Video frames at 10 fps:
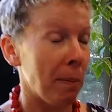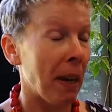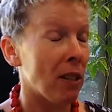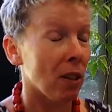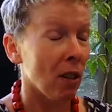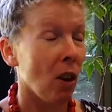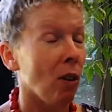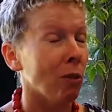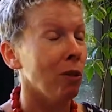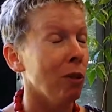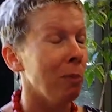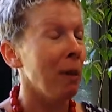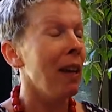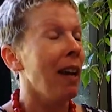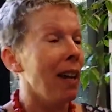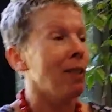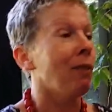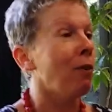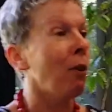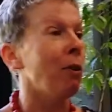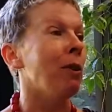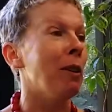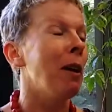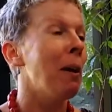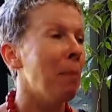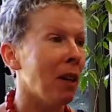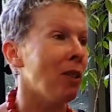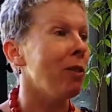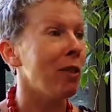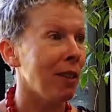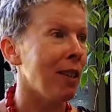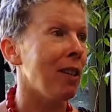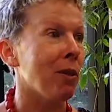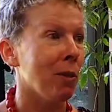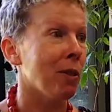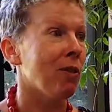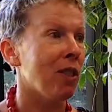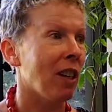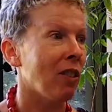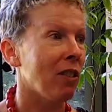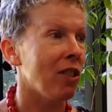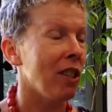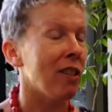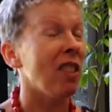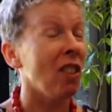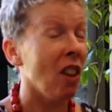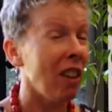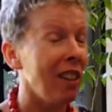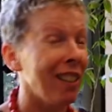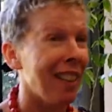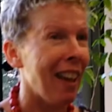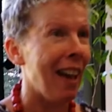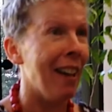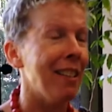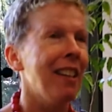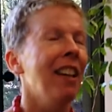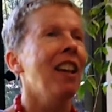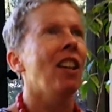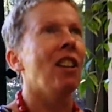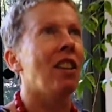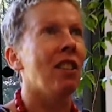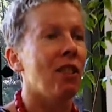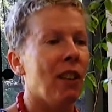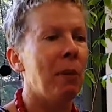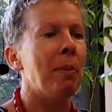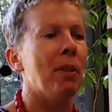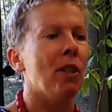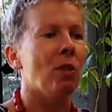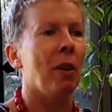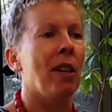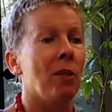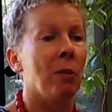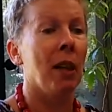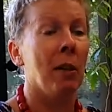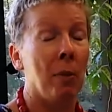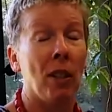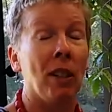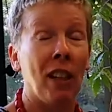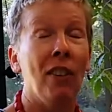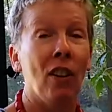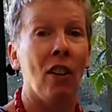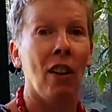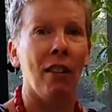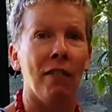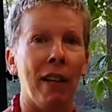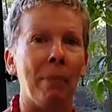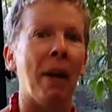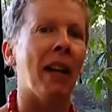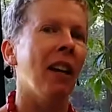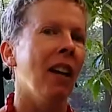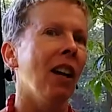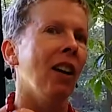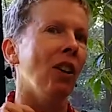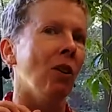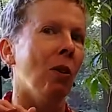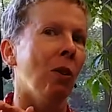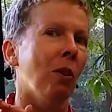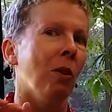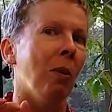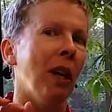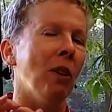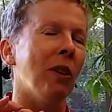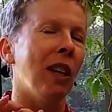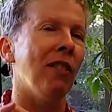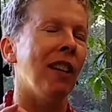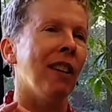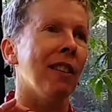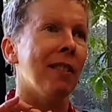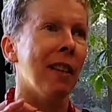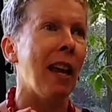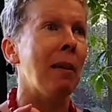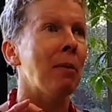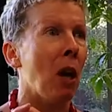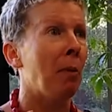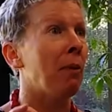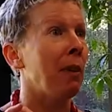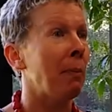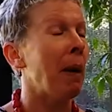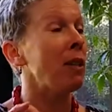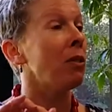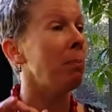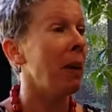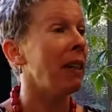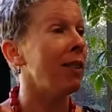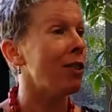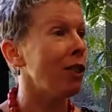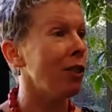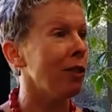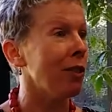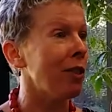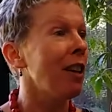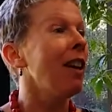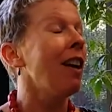affect the whole group is afforded by using these sorts of technologies. And not only that, you can develop a situation where when you're giving online feedback, where you're giving the same type of feedback to many students,